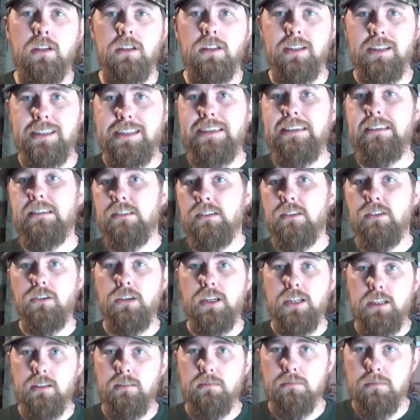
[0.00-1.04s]
like easy
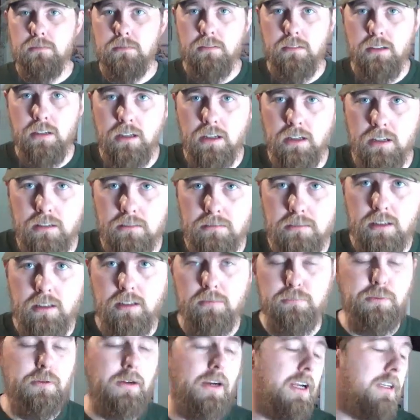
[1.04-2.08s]
green
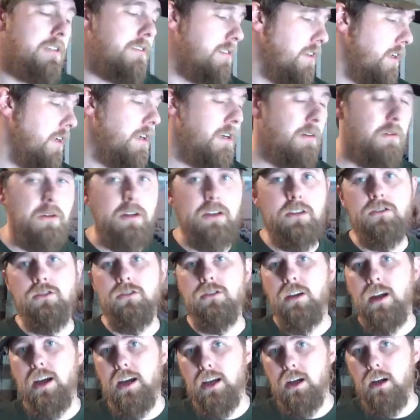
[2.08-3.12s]
press,
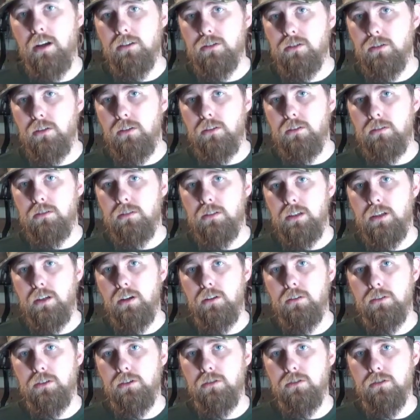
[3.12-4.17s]
which I also
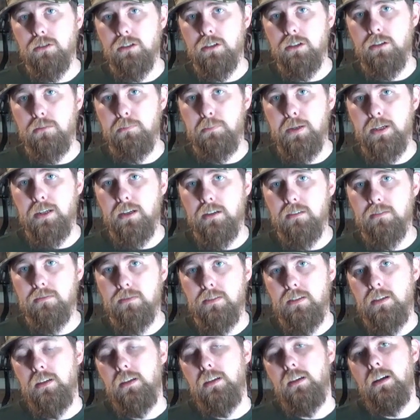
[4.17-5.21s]
use a good bit of
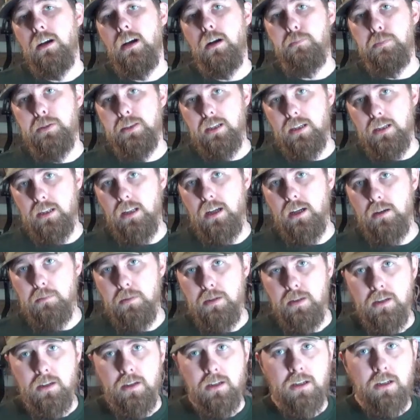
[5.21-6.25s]
up at the
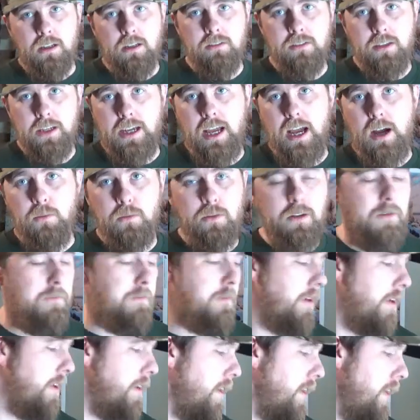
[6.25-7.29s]
club because I got one up
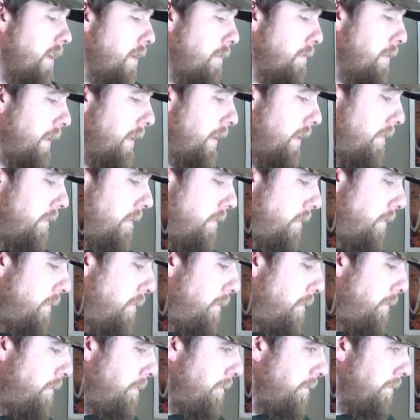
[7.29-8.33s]
there. But
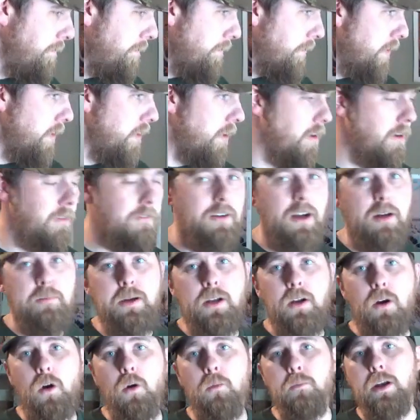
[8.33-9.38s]
if I'm
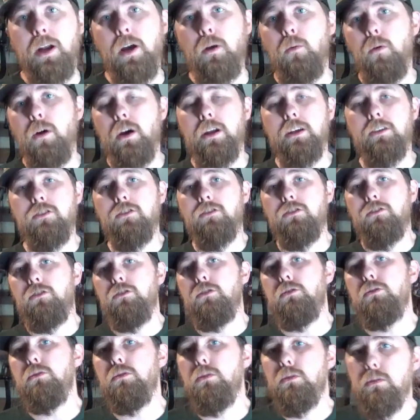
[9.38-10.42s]
at home and I want to just
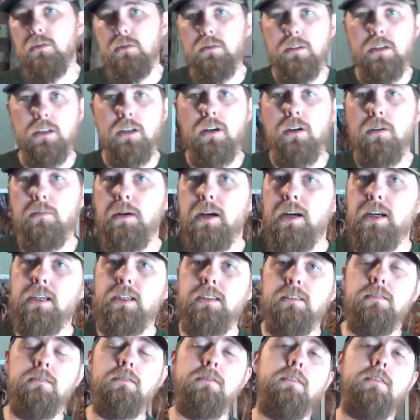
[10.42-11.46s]
do my